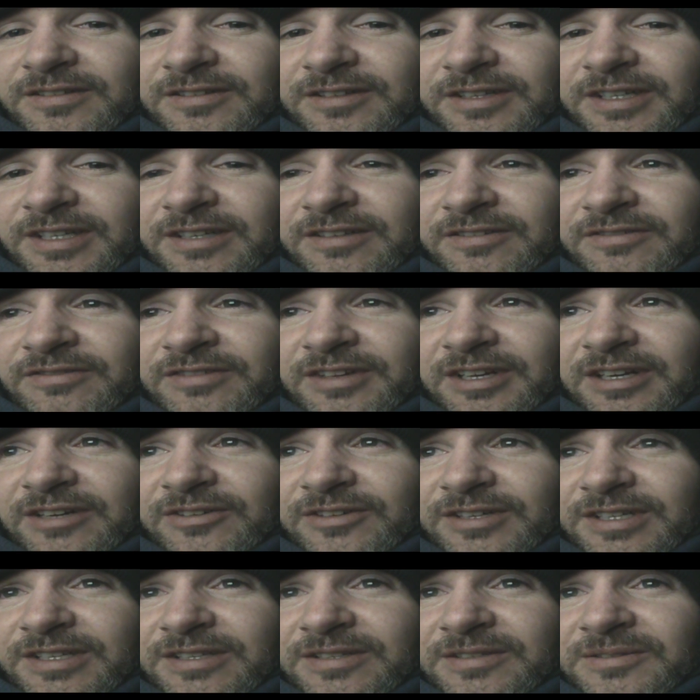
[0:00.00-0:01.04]
like a
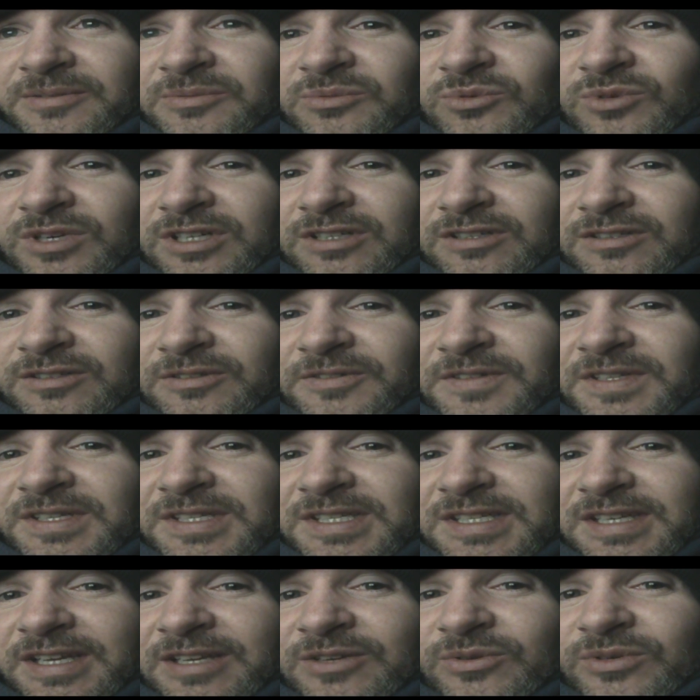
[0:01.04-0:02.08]
very well
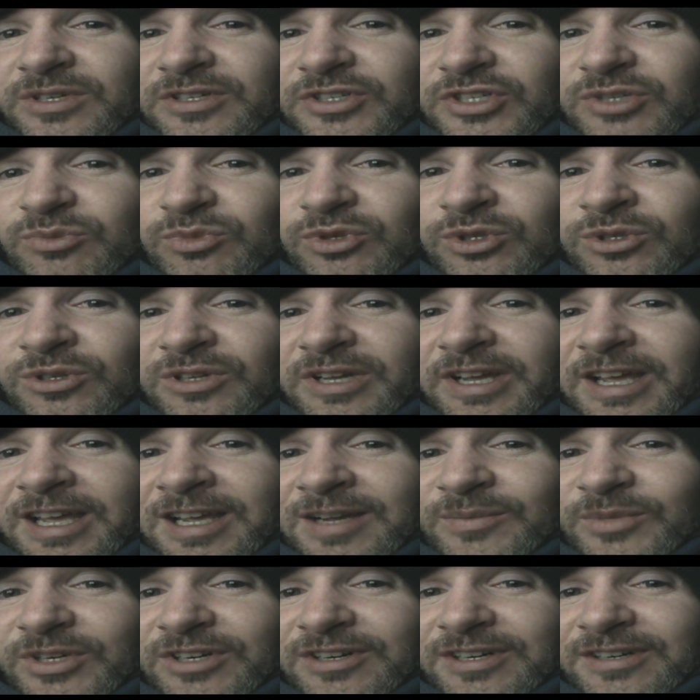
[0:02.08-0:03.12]
distinguishable
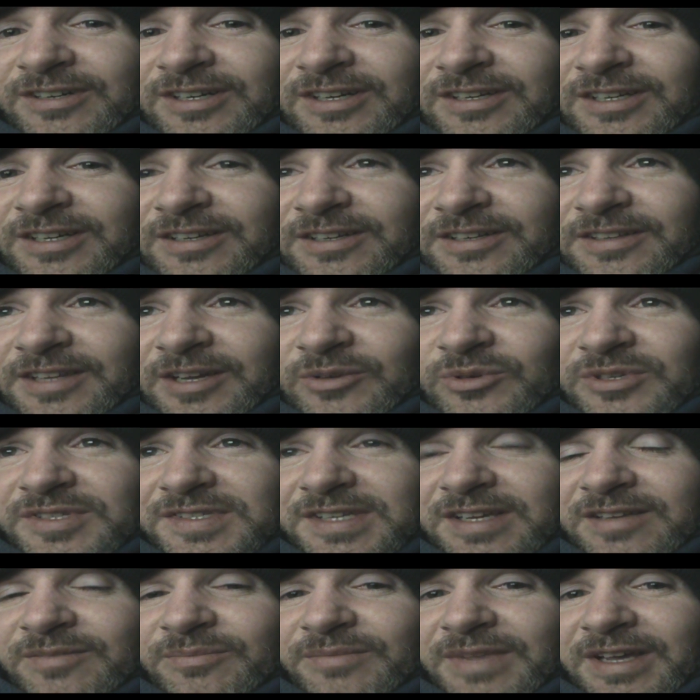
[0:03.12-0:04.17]
hammer that was
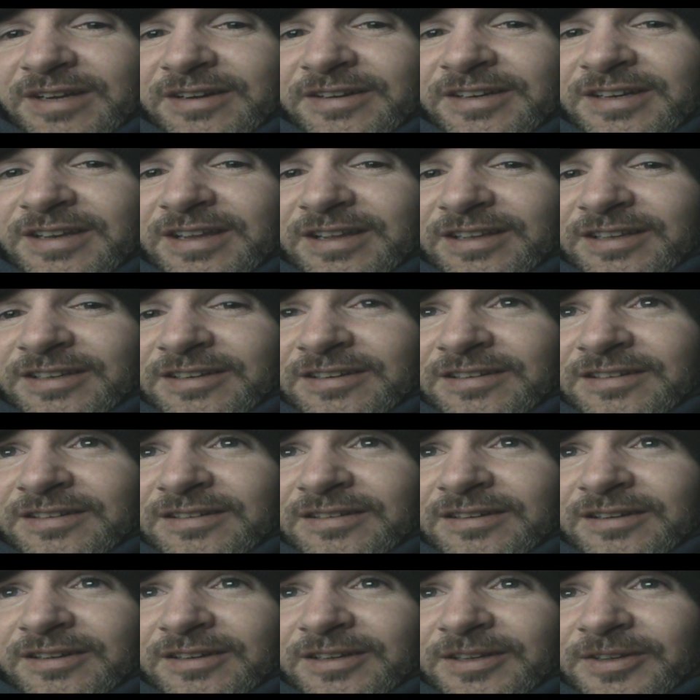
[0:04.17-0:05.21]
embedded
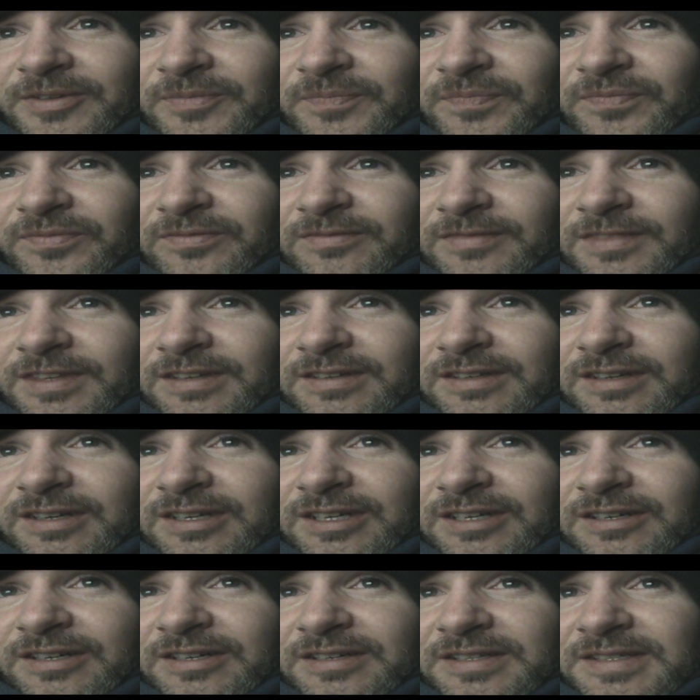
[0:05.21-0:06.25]
in
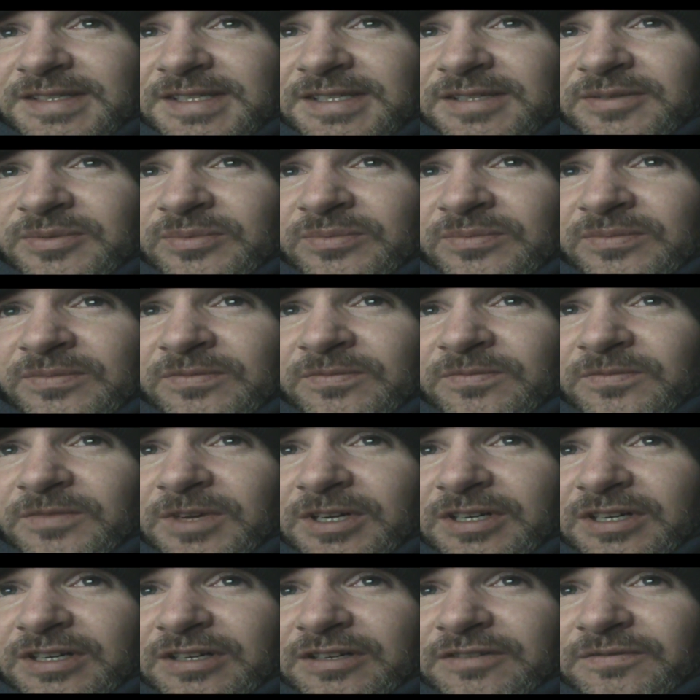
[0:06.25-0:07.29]
some
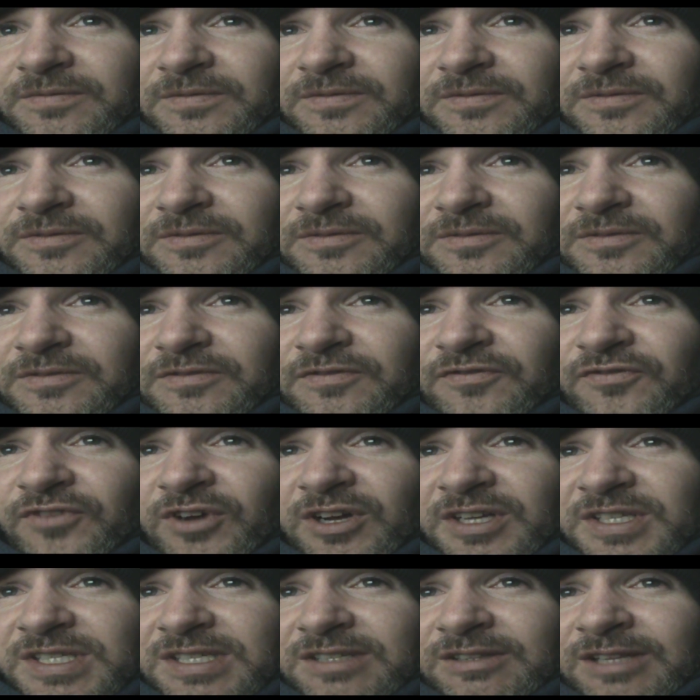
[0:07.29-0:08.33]

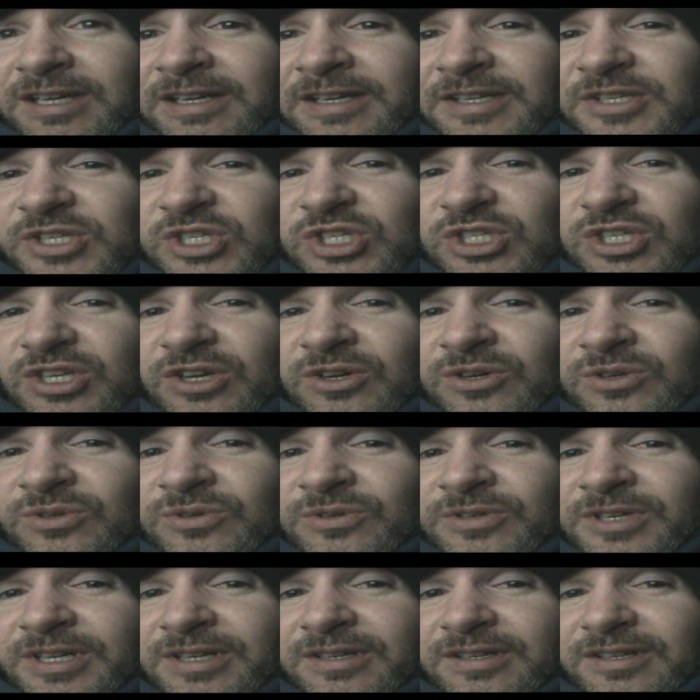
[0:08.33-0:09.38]
fossilized
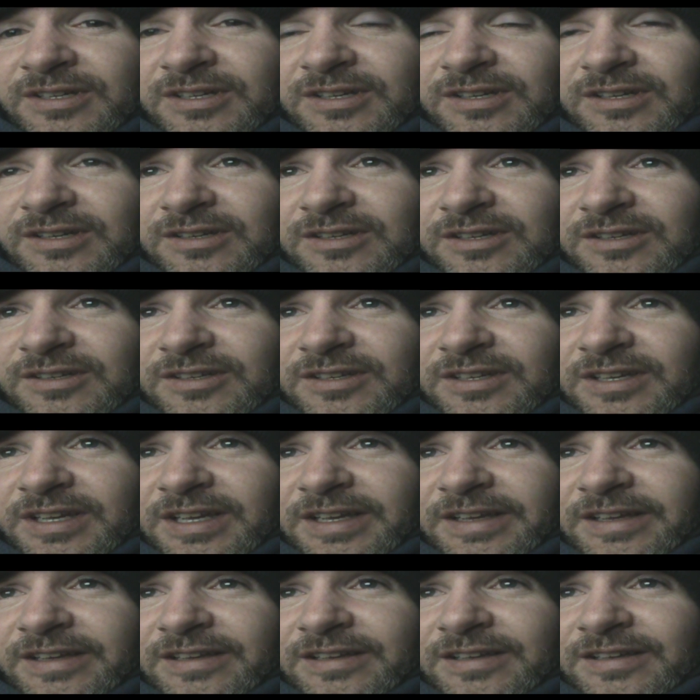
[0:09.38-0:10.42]
stone,
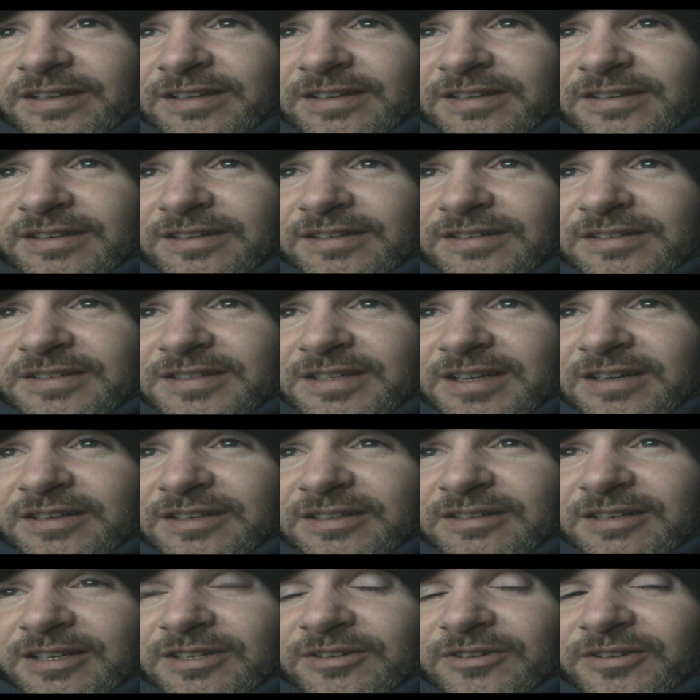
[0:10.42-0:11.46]
and
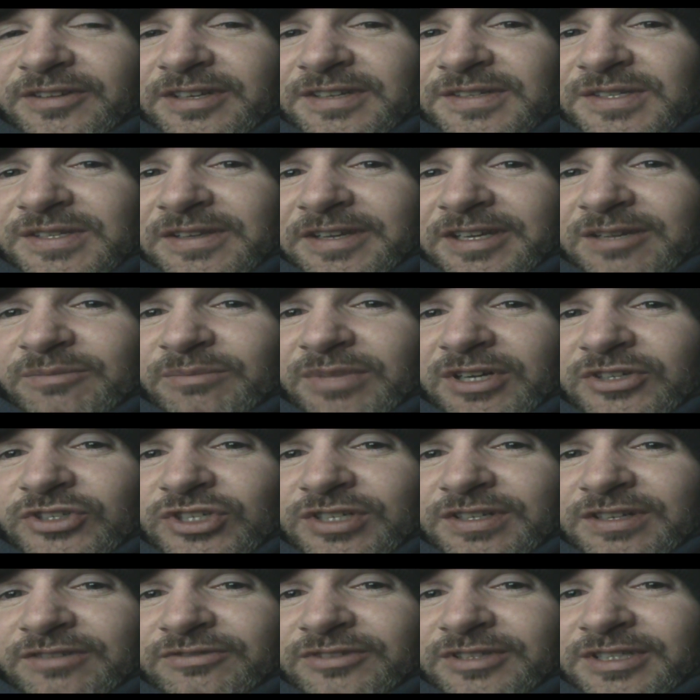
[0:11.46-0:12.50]
I don't know, there's like a bunch
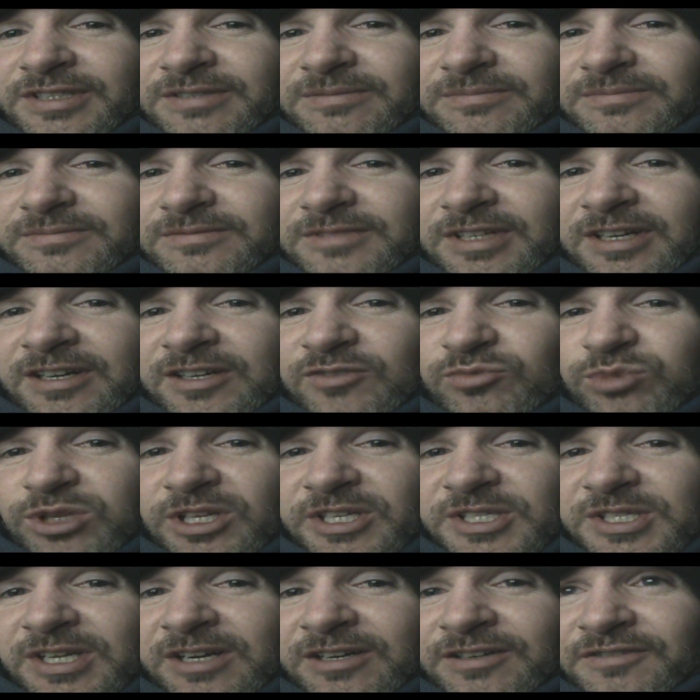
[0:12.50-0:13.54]
of different out of
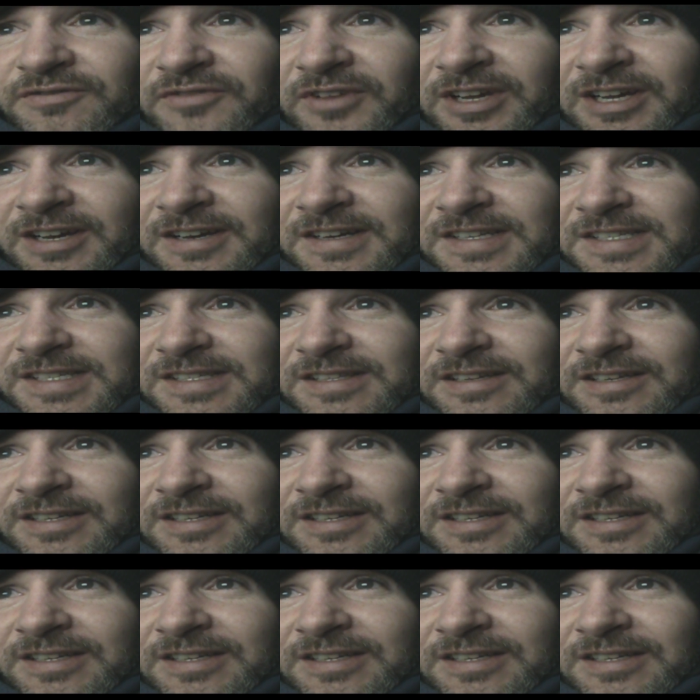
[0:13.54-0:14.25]
place artifacts